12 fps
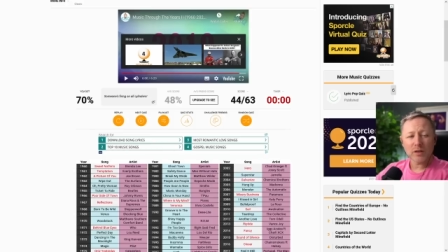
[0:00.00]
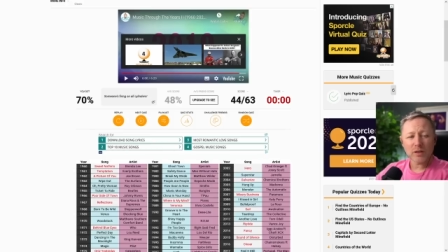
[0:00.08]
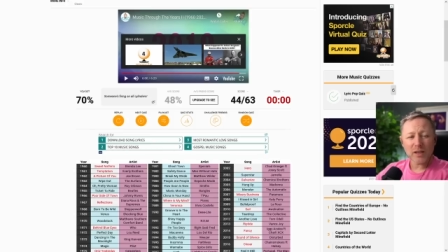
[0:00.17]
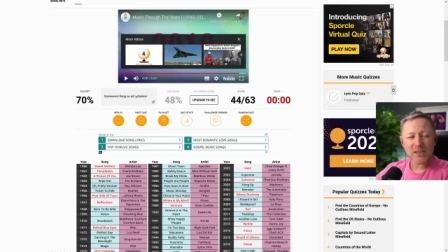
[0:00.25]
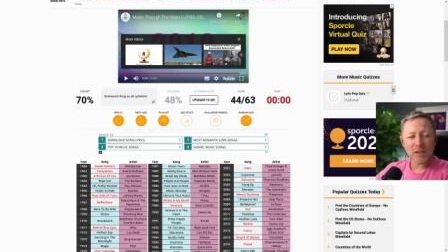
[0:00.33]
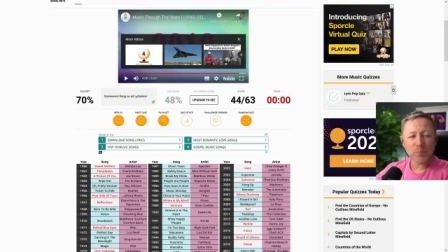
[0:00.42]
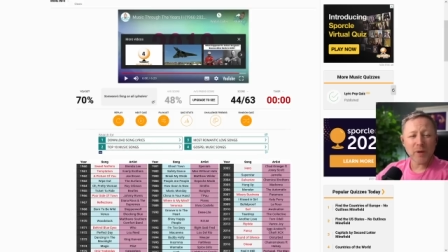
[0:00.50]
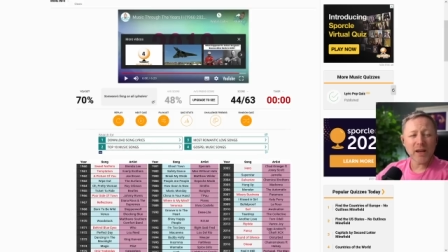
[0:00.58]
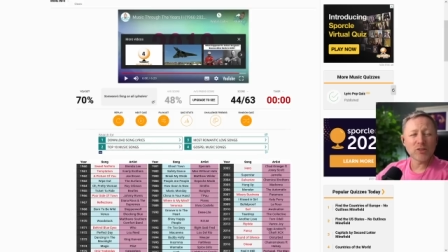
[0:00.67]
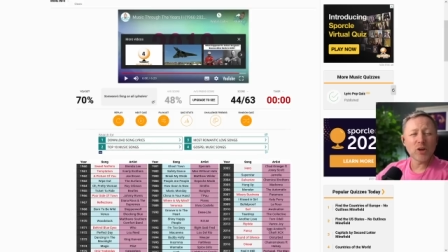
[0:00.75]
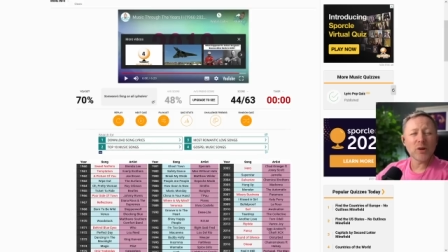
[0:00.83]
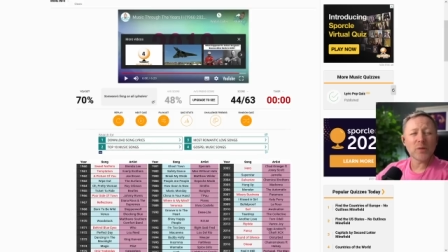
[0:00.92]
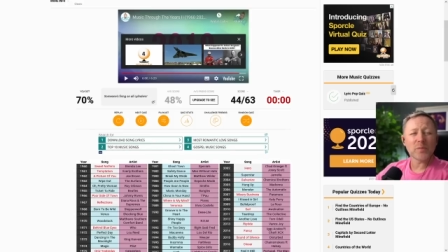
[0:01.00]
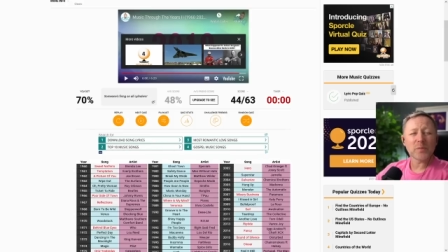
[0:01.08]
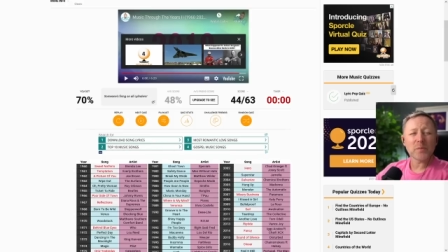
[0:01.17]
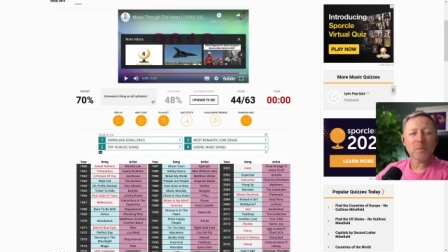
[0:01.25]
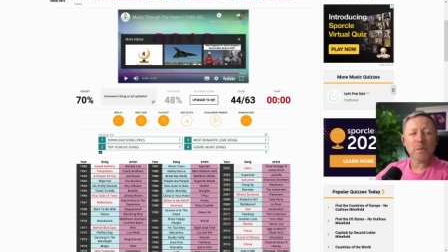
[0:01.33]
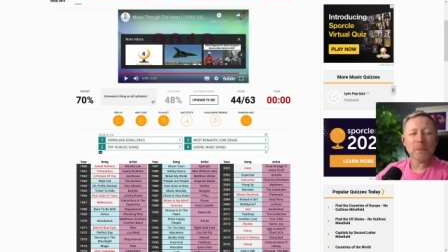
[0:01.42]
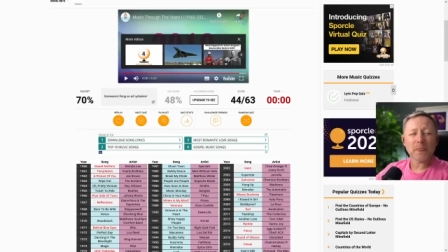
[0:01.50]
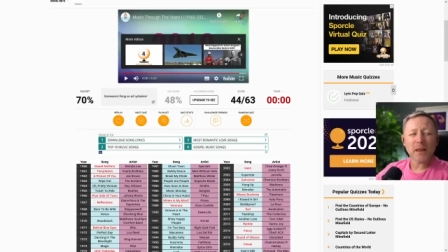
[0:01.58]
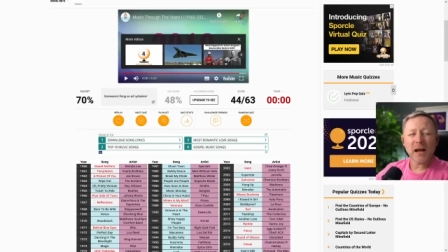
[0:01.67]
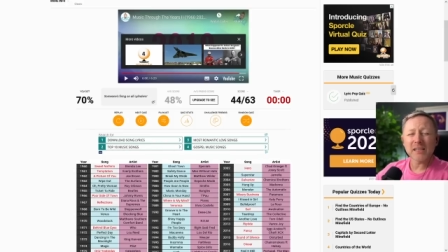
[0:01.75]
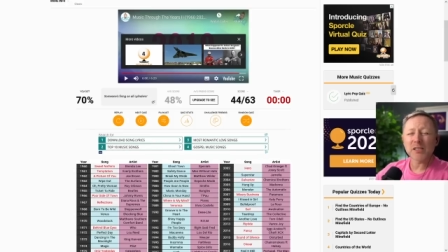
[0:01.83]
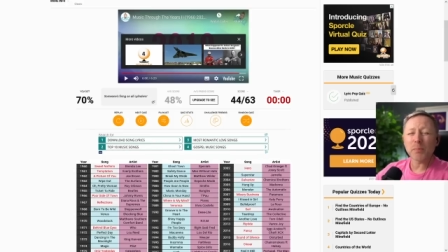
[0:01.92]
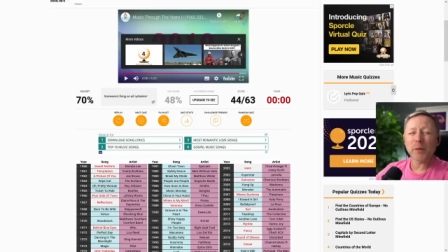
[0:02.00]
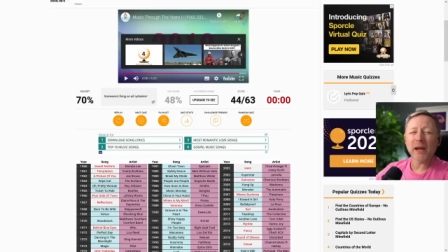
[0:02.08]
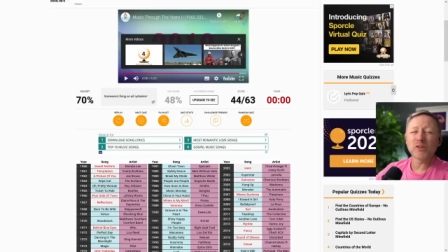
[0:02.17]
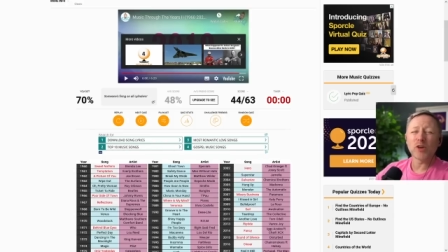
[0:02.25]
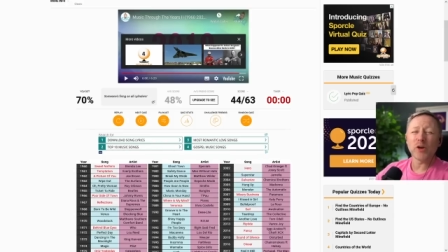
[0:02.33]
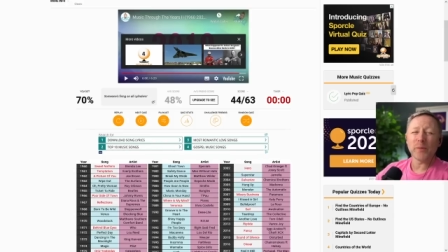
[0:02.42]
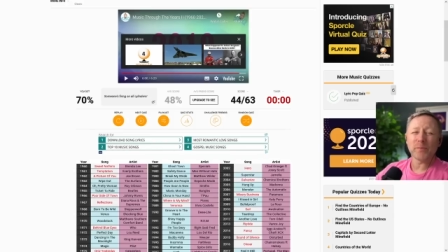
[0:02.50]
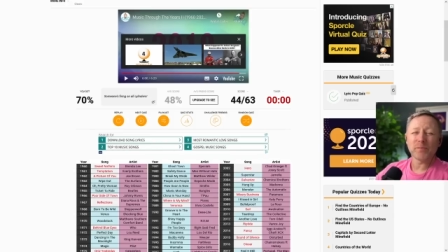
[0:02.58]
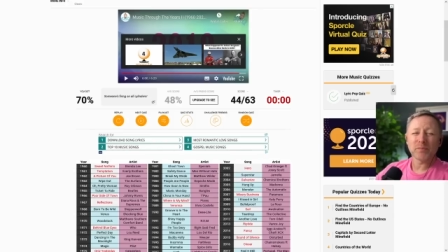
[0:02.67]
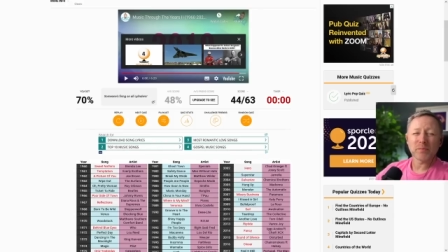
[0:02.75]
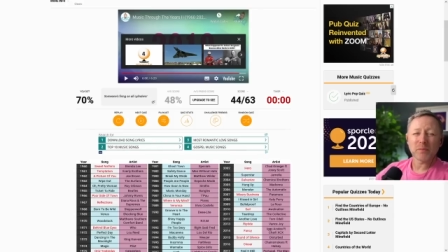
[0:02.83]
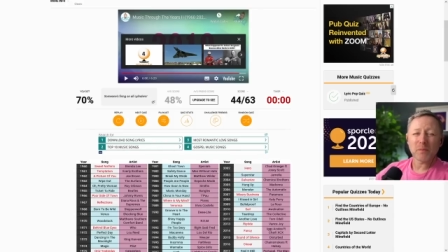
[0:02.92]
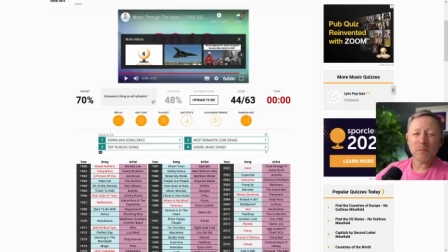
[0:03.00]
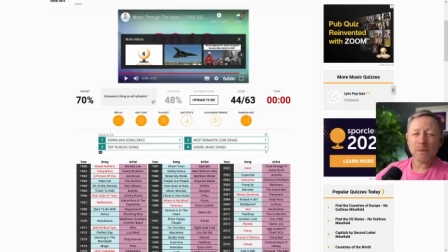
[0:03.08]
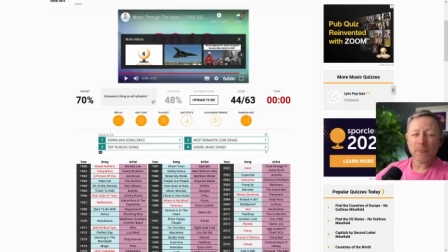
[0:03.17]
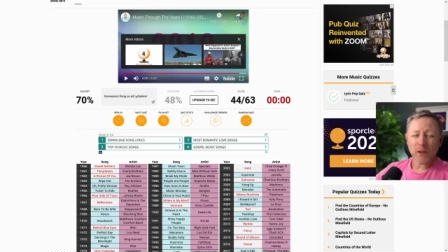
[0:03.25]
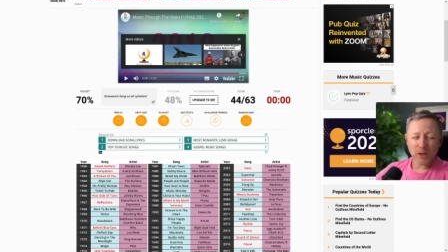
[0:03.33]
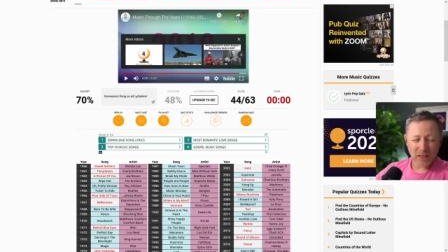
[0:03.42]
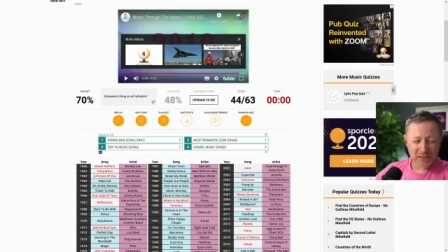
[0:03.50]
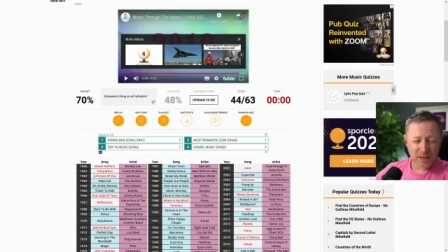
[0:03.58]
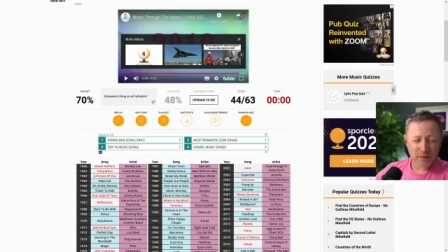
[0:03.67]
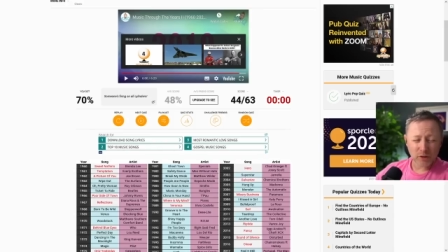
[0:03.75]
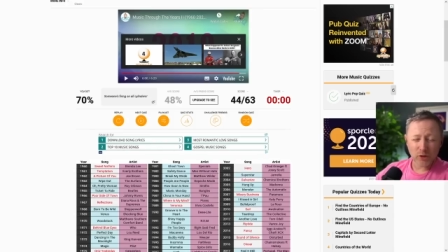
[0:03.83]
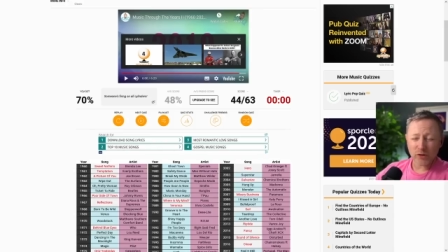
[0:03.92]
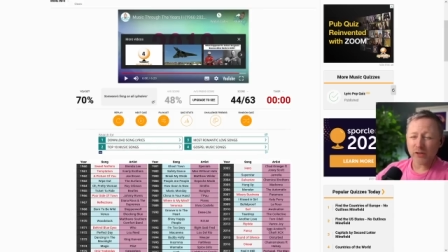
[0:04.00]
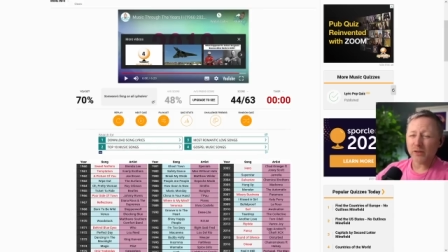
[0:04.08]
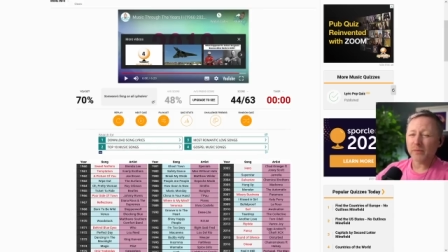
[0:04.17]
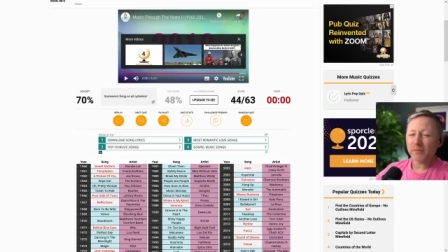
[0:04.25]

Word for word: That's it paid out. That's it paid out. Now let's have a look.